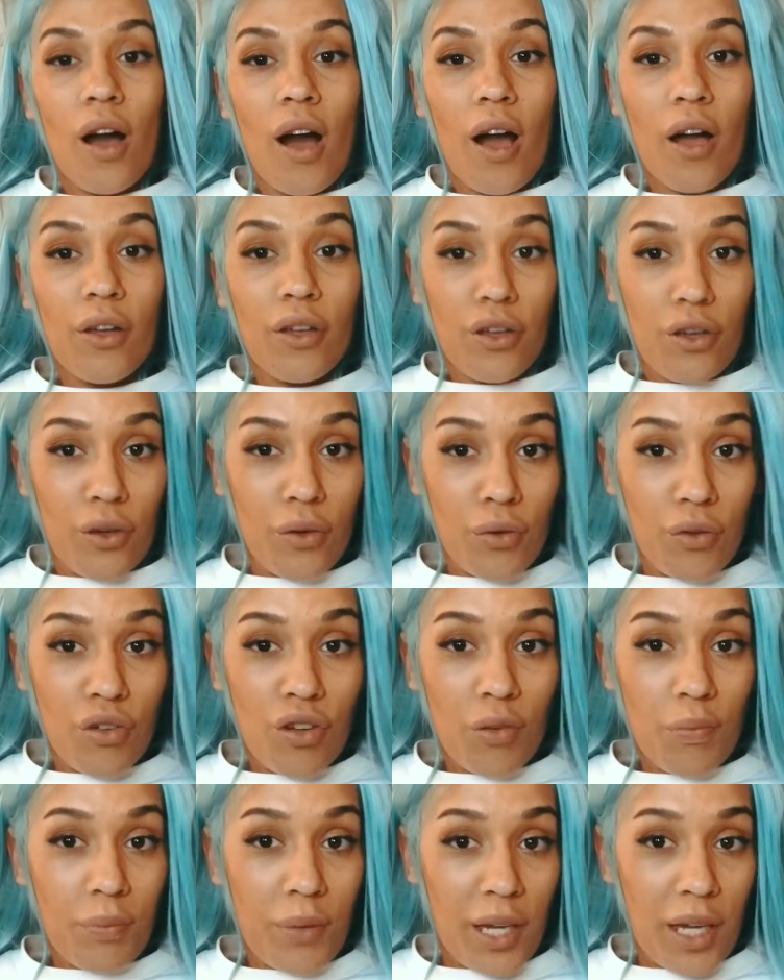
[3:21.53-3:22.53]
you
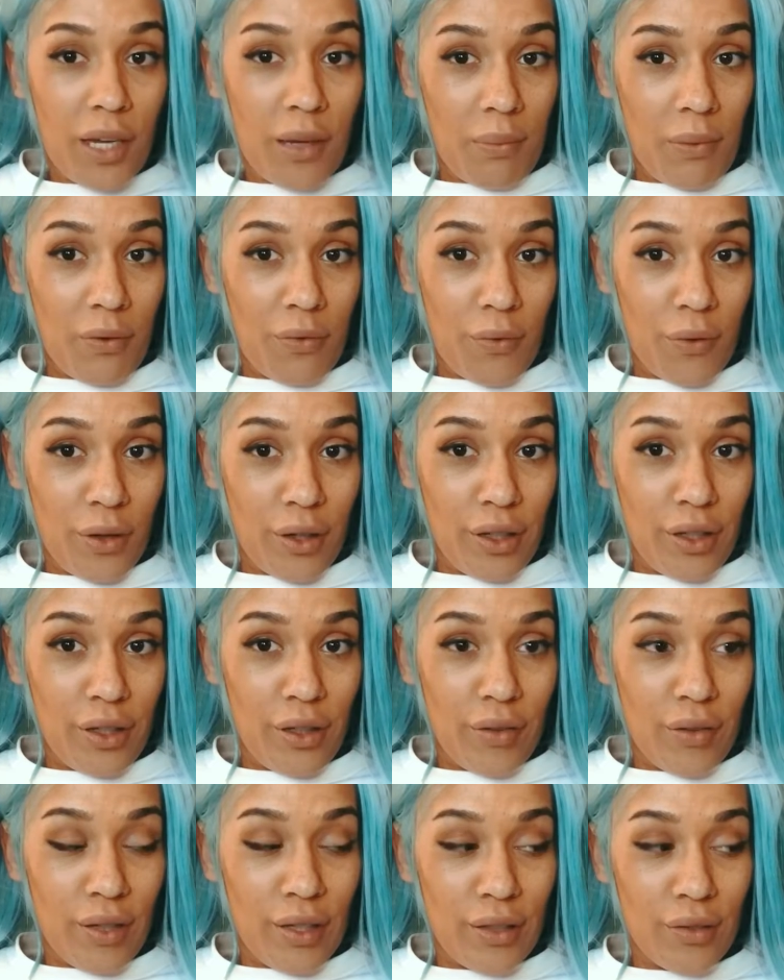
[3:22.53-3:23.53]
should pee before you
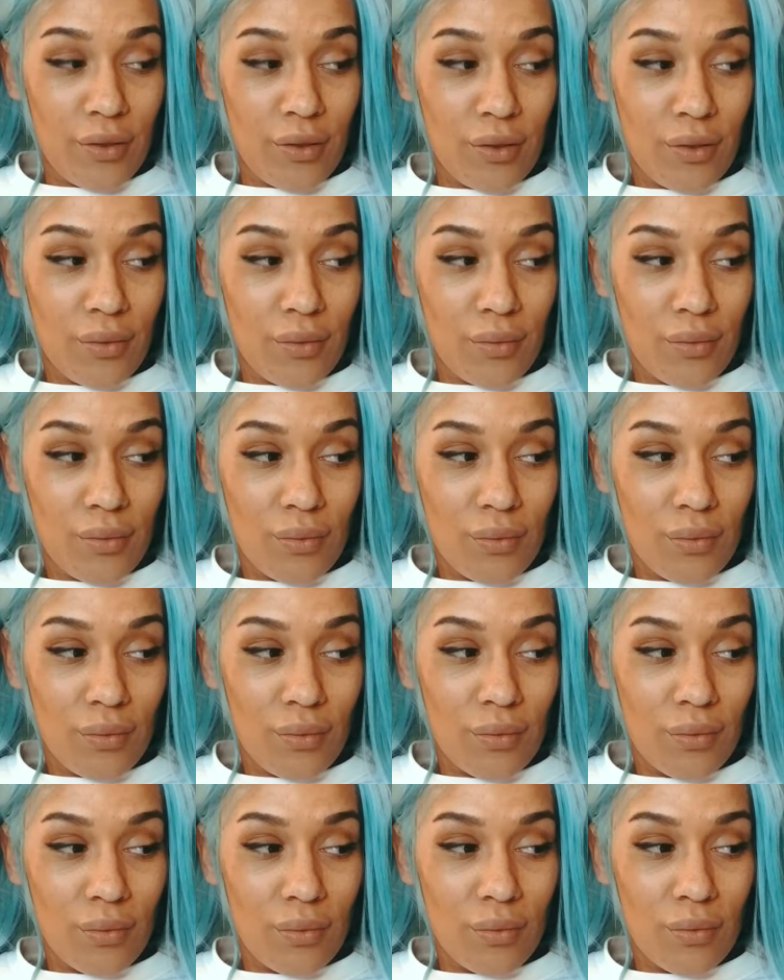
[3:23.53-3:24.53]
do this,
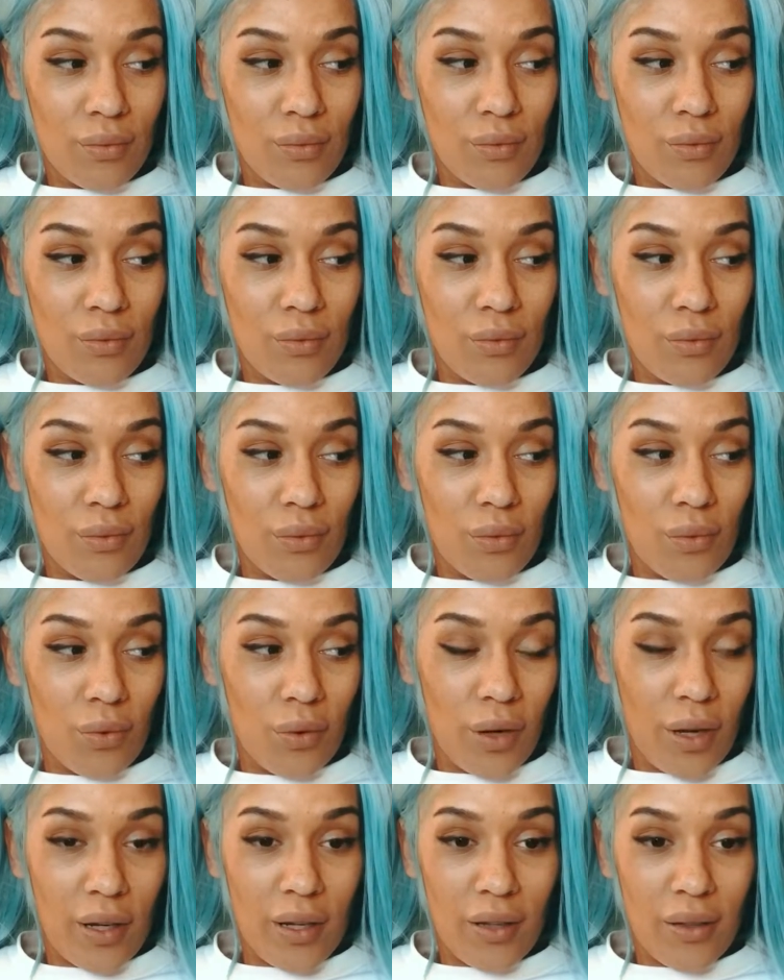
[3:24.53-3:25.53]

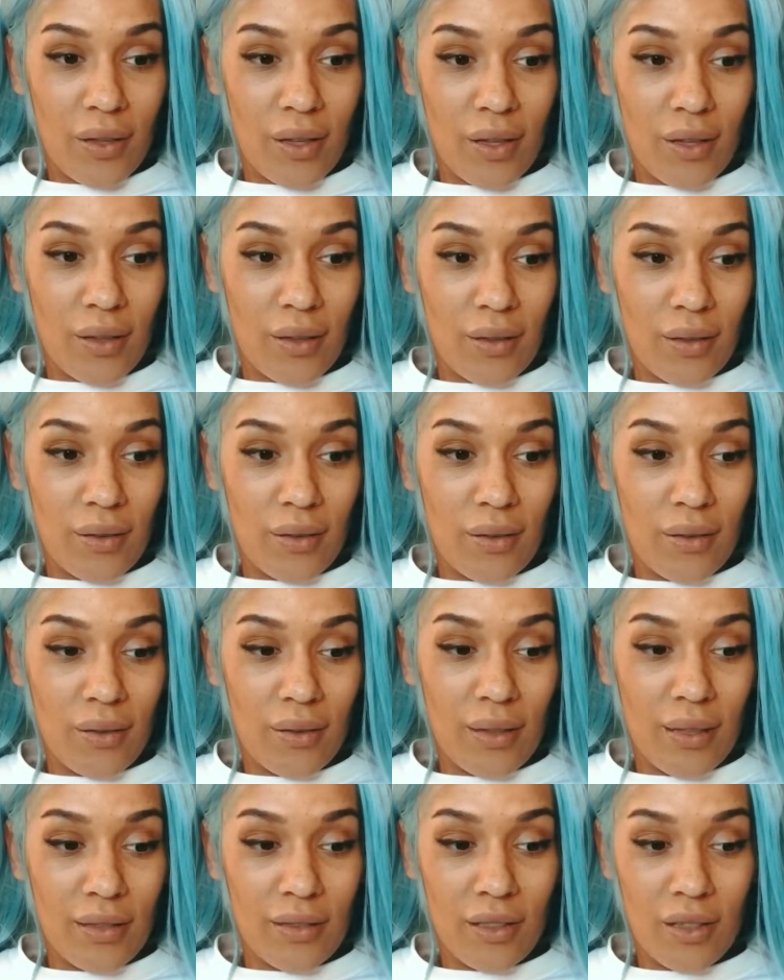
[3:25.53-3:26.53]
or
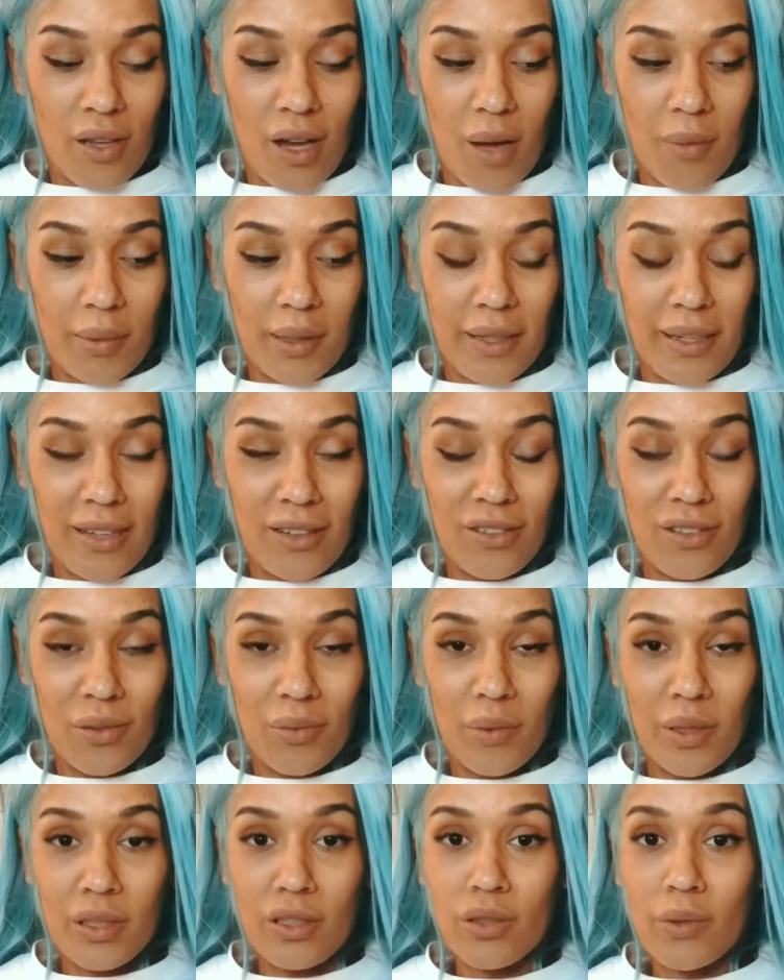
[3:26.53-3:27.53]
anything that's an obligation
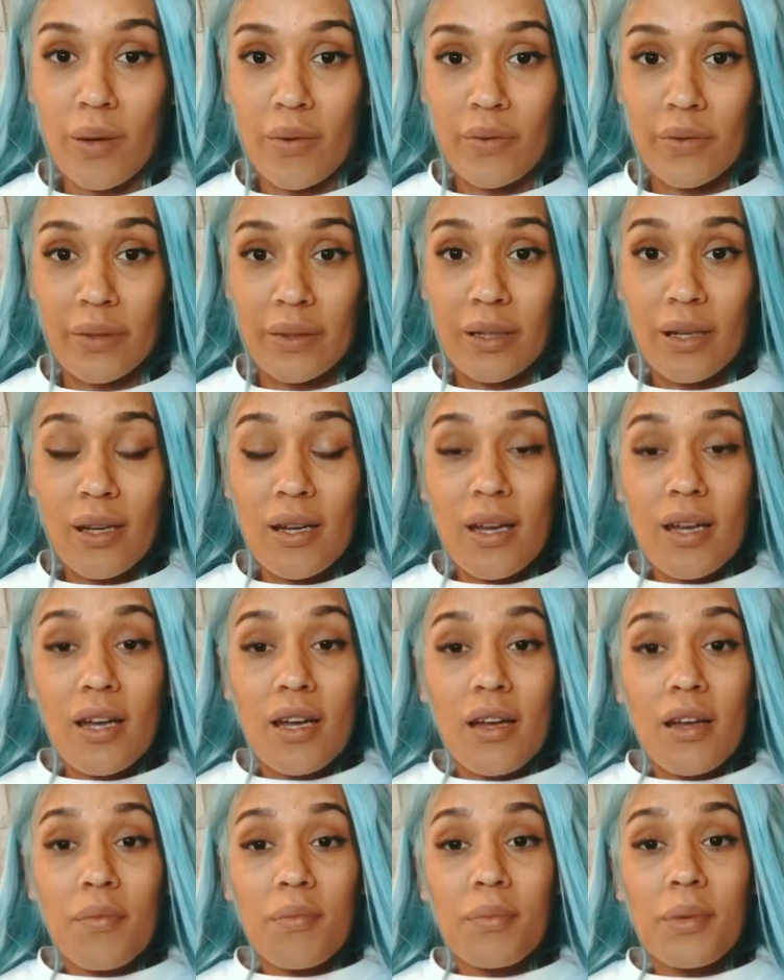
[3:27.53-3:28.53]
whatsoever,
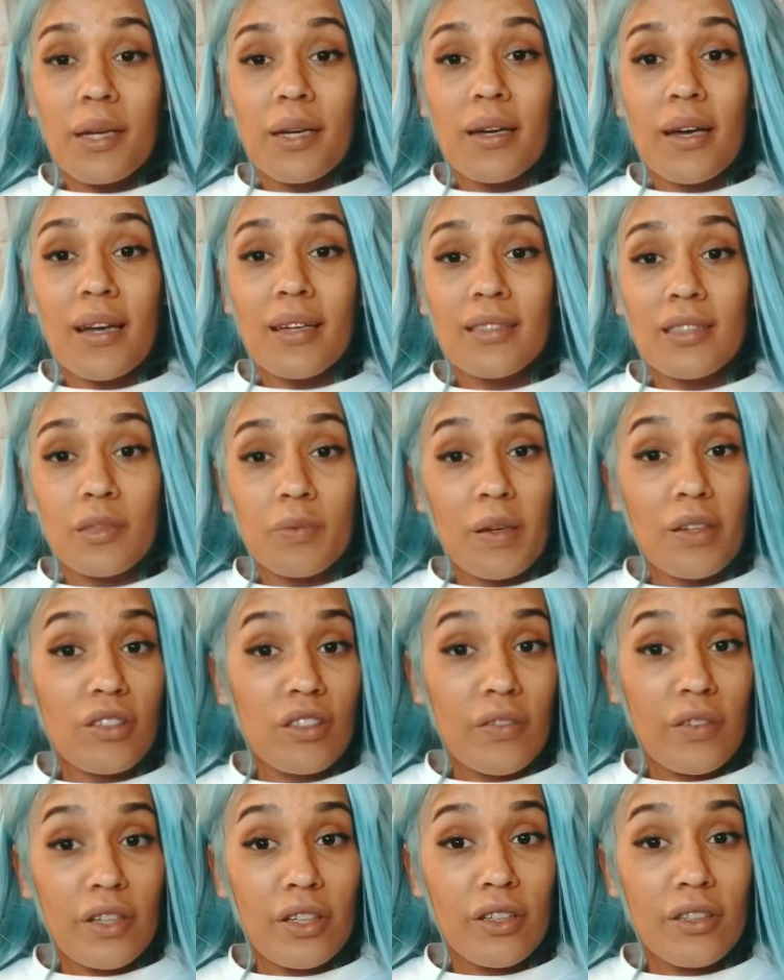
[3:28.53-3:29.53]
because especially
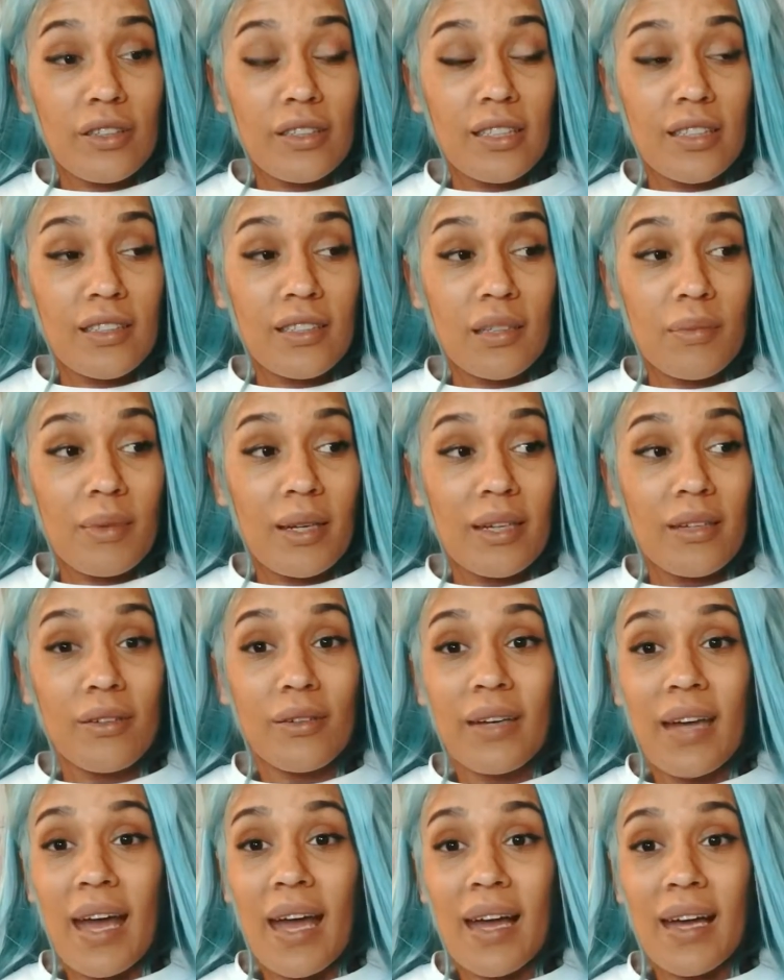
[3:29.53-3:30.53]
if you're gonna do the 60-minute, you
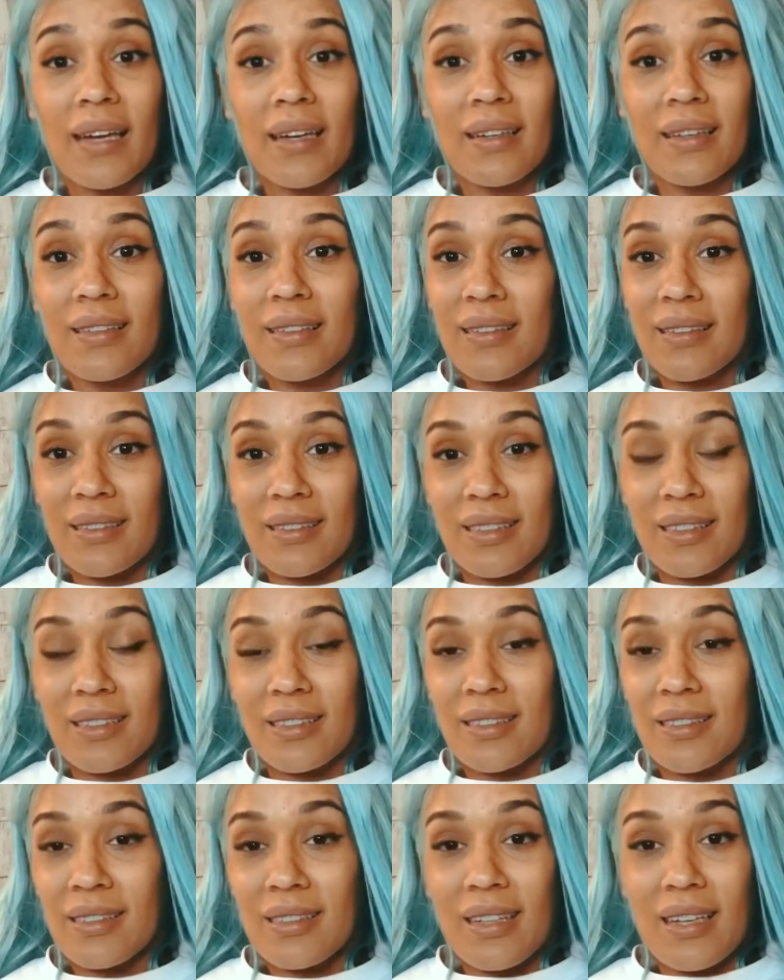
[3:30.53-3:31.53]
can't
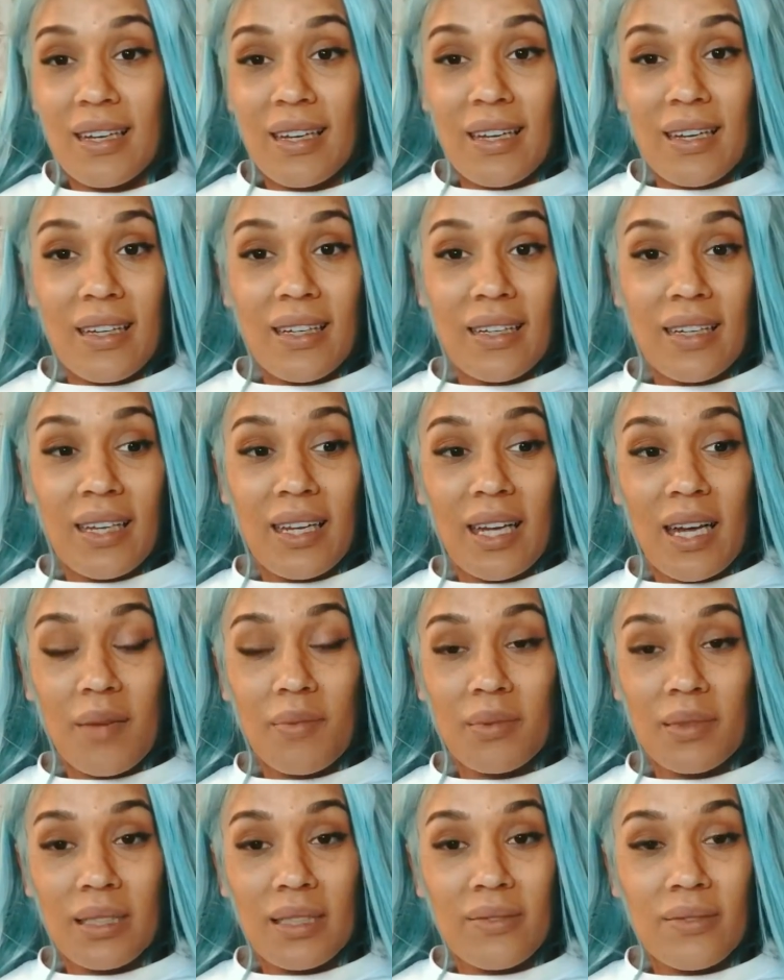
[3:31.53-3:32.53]
just get
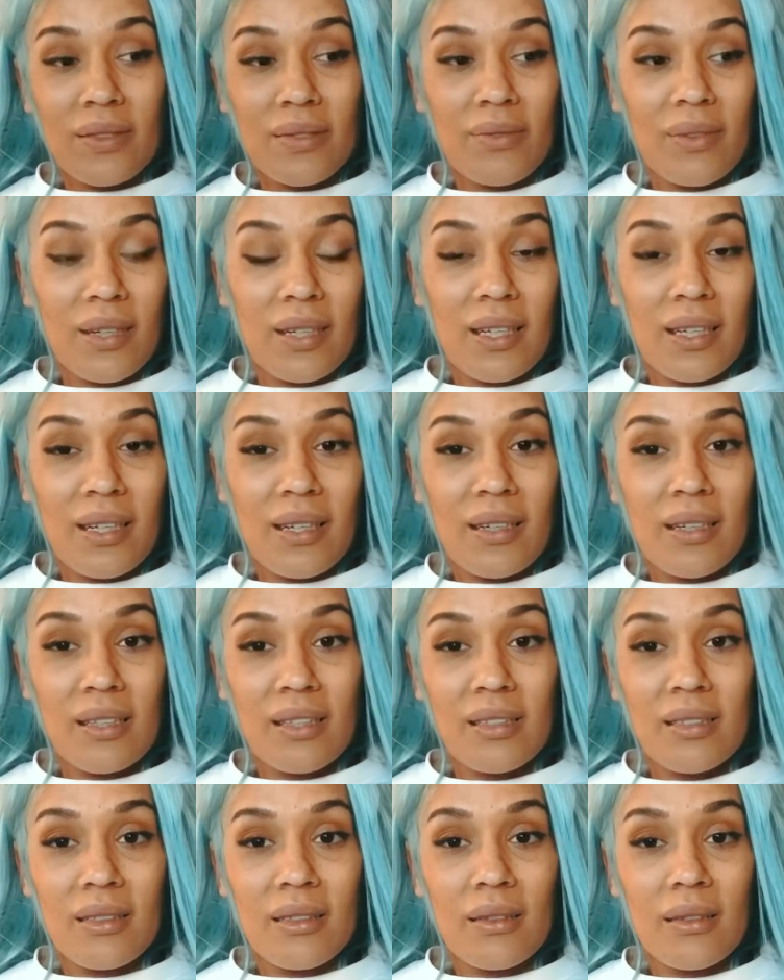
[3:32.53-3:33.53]
up and leave it
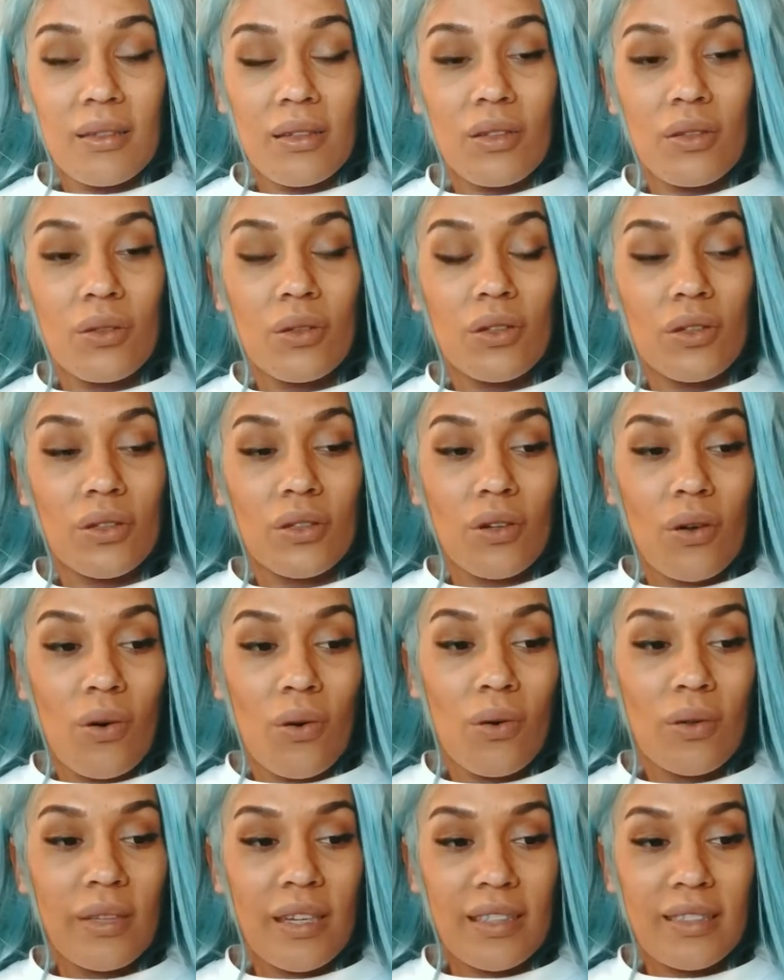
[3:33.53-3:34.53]
running, and your
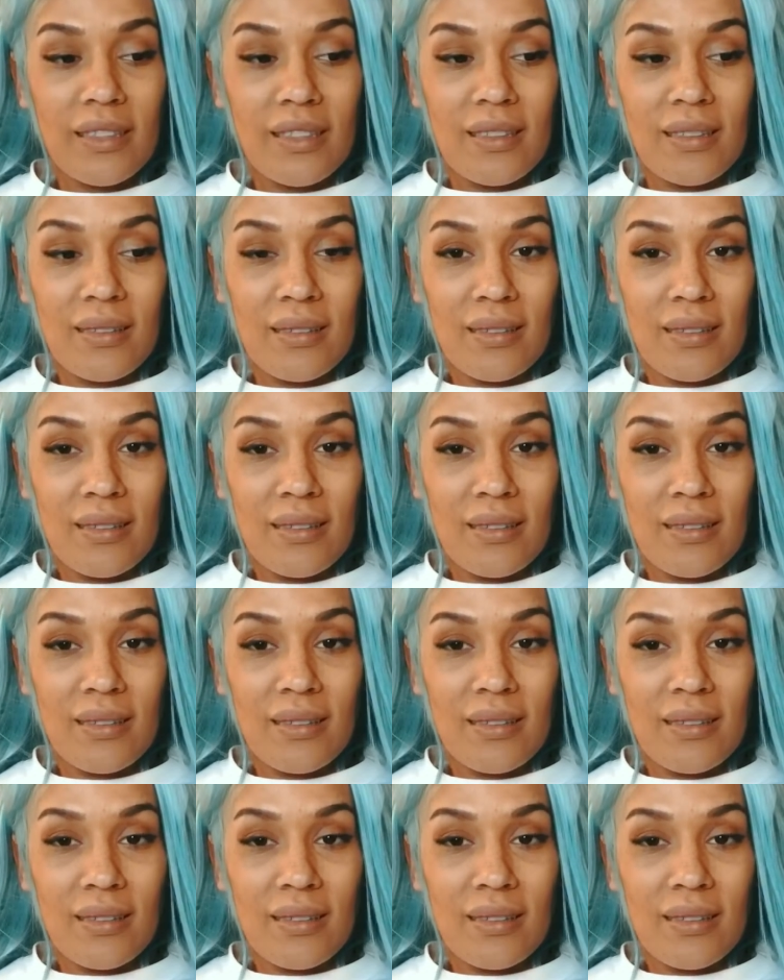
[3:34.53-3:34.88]
cold has to,